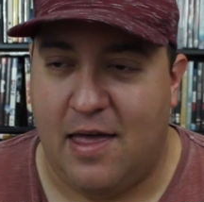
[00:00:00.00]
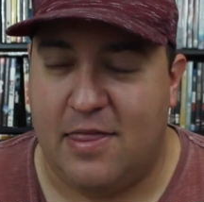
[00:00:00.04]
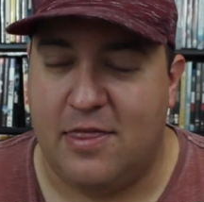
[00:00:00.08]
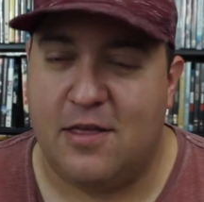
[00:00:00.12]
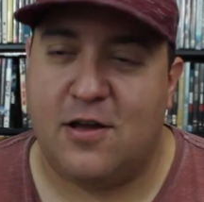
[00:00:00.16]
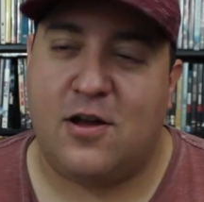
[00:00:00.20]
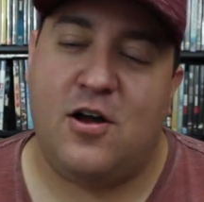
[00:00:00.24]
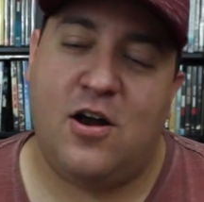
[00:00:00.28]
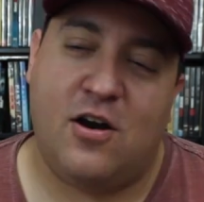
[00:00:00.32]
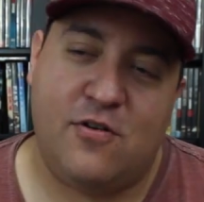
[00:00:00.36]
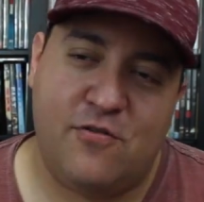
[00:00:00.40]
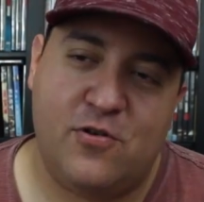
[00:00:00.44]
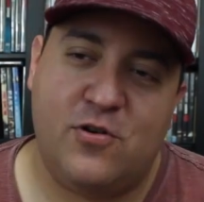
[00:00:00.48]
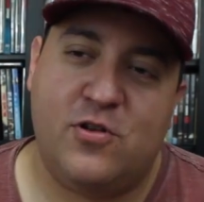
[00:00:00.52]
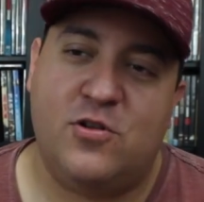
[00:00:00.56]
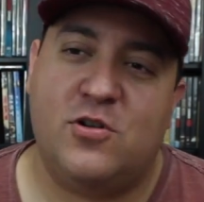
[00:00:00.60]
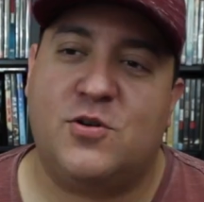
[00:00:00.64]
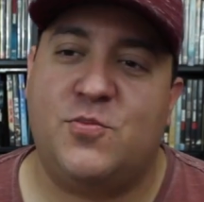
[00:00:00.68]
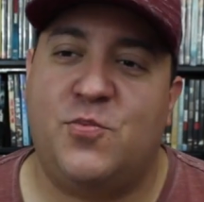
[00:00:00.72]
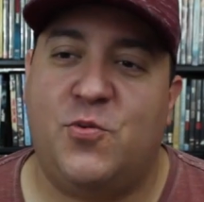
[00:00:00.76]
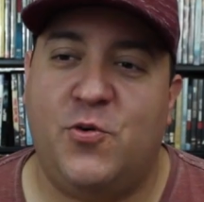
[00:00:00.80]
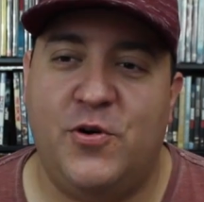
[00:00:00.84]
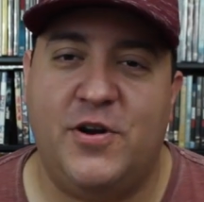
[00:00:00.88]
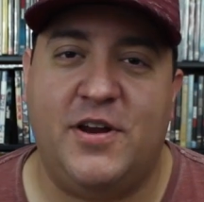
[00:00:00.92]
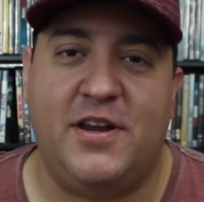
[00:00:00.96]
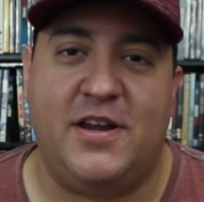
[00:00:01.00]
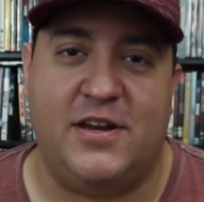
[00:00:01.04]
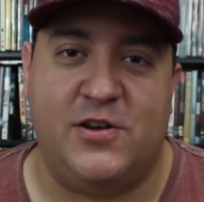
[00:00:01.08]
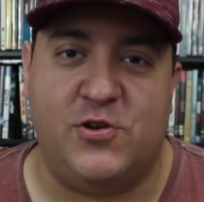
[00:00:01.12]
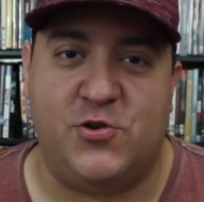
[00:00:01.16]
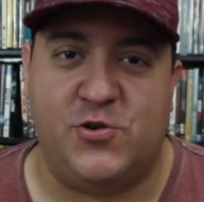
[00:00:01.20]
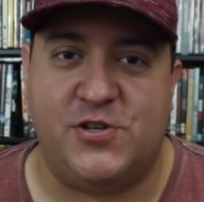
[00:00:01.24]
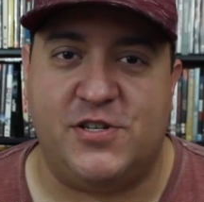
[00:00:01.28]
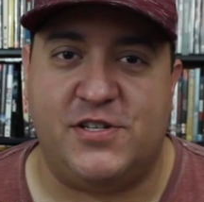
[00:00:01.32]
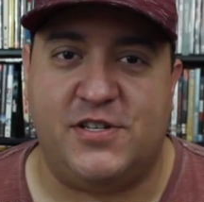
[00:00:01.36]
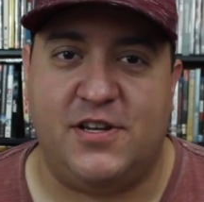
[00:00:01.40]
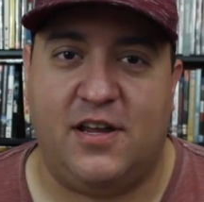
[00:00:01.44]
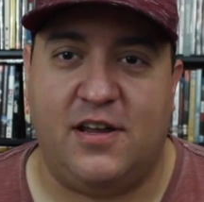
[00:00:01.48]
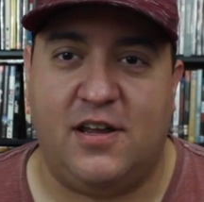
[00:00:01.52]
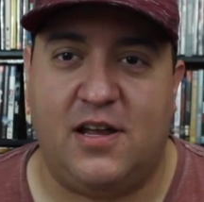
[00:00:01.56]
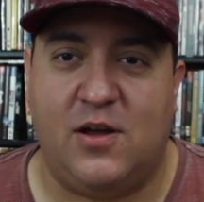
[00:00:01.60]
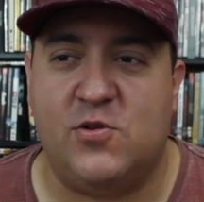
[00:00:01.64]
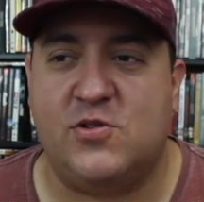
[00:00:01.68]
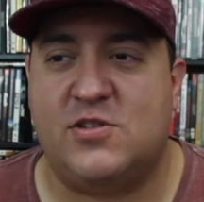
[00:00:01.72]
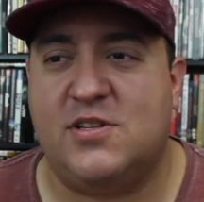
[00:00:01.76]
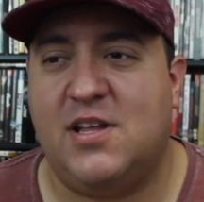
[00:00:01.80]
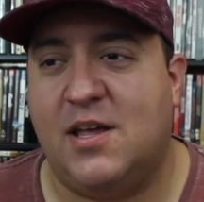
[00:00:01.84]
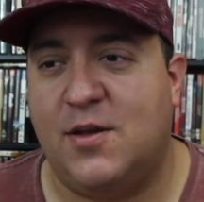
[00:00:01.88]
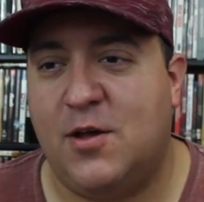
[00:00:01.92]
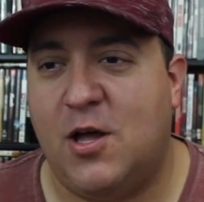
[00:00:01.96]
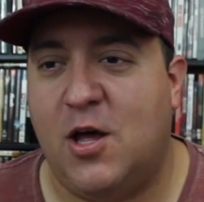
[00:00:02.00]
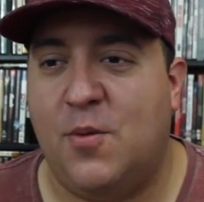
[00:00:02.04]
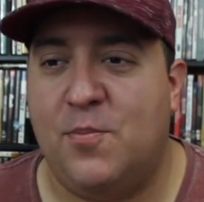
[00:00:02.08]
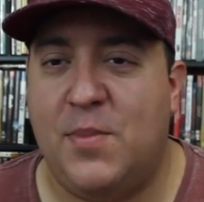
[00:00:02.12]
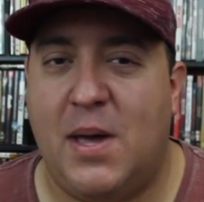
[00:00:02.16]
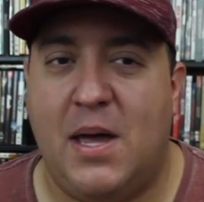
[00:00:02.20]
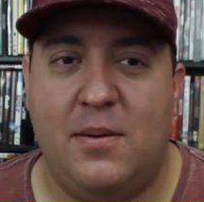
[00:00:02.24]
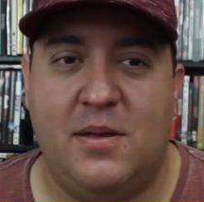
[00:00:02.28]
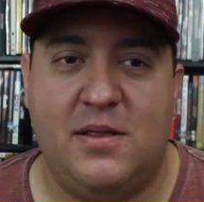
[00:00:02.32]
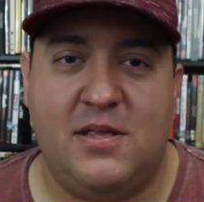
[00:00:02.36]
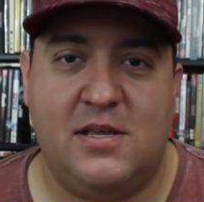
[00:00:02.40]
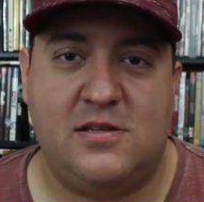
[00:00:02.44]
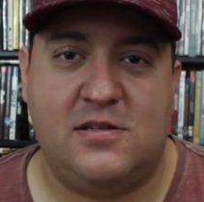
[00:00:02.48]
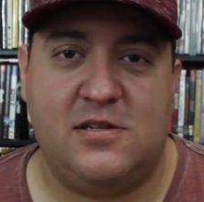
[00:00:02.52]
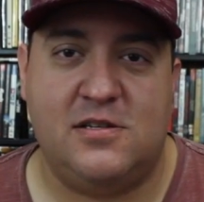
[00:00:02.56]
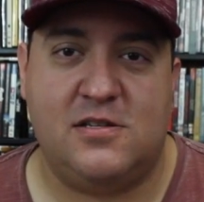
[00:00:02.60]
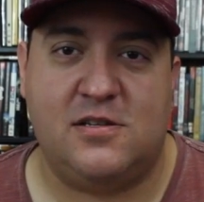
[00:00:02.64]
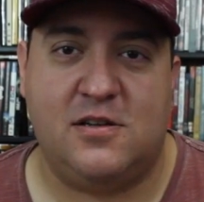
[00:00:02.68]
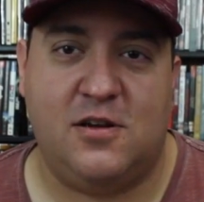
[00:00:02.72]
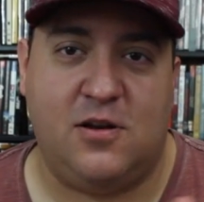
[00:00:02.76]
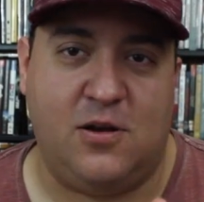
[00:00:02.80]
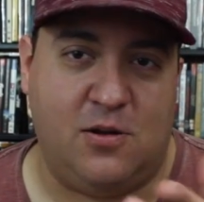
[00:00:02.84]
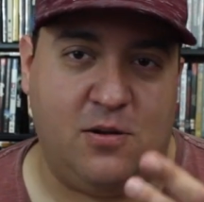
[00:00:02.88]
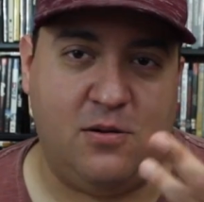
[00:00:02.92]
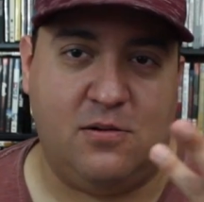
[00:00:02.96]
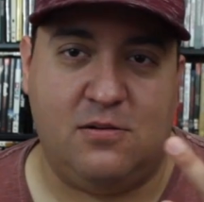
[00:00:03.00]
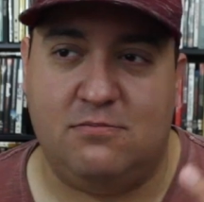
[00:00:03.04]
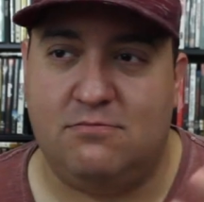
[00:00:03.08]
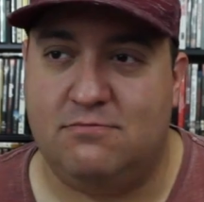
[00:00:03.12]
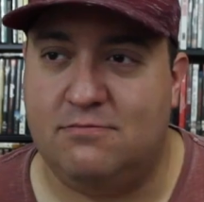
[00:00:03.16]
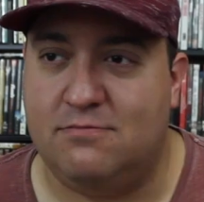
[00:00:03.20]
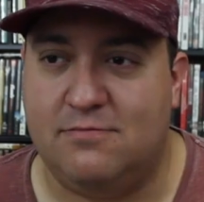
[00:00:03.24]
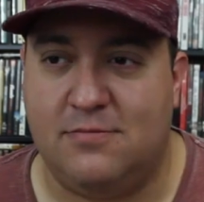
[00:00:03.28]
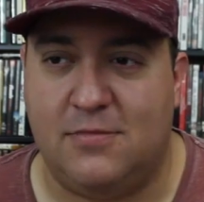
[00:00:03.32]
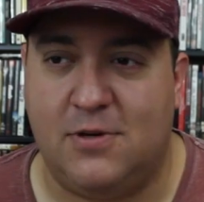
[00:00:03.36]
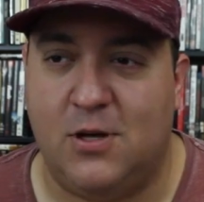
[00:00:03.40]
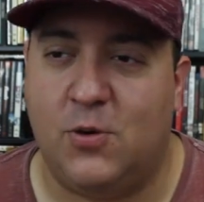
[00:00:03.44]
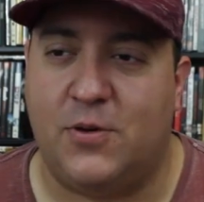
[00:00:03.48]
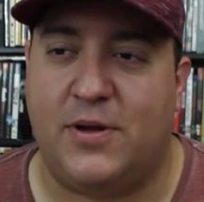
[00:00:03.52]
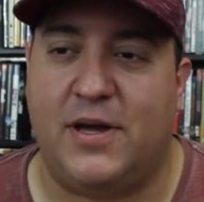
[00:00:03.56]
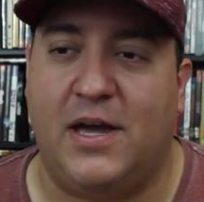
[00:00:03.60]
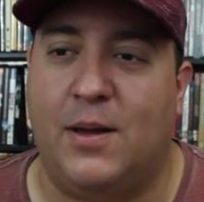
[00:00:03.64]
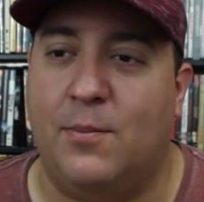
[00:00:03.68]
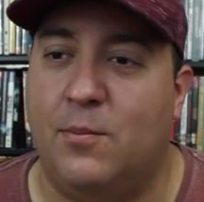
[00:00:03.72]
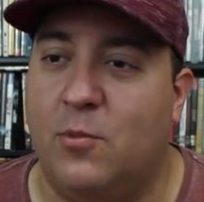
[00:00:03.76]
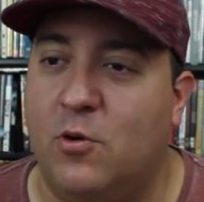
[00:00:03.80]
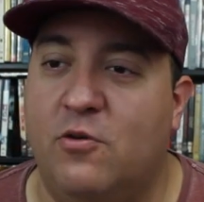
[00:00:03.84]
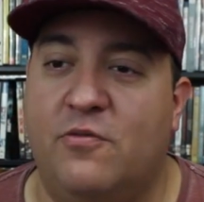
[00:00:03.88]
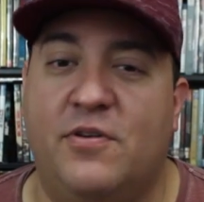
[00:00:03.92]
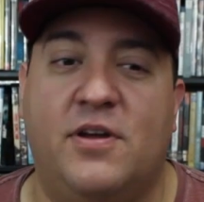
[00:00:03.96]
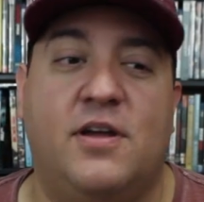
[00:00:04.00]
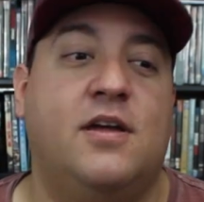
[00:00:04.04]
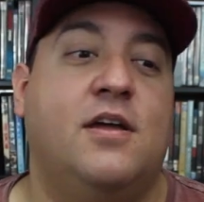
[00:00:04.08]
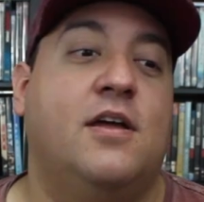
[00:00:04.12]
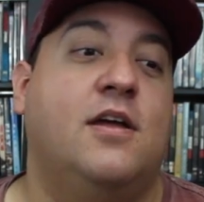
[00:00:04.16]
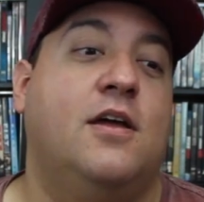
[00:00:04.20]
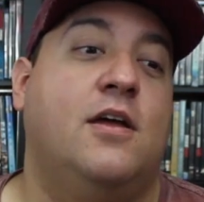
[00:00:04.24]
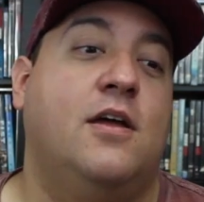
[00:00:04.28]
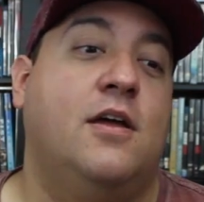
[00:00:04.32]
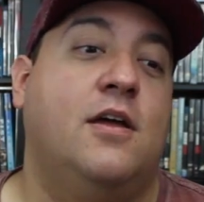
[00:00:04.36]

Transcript: The cover looked pretty interesting. I was like, oh, maybe this is, you know, an okay movie.